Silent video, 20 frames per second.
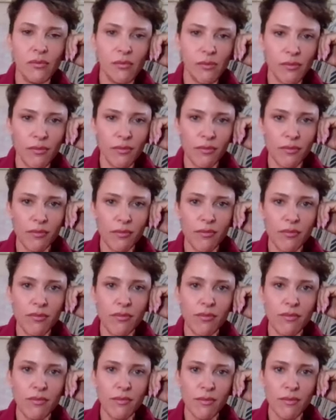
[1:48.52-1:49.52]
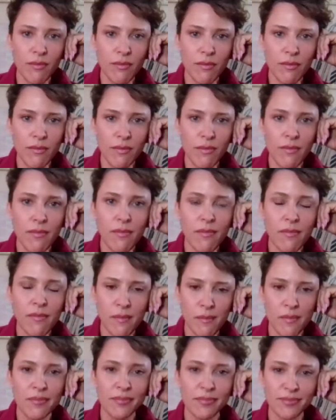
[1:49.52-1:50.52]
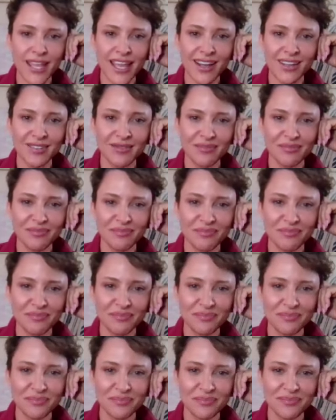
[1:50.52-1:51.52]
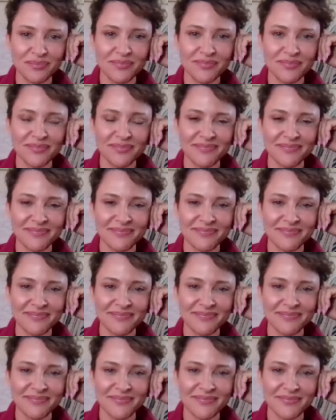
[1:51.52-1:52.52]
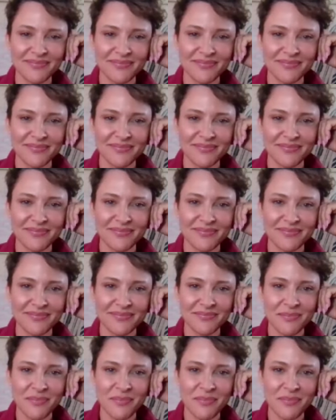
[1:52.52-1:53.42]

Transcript: (not speaking)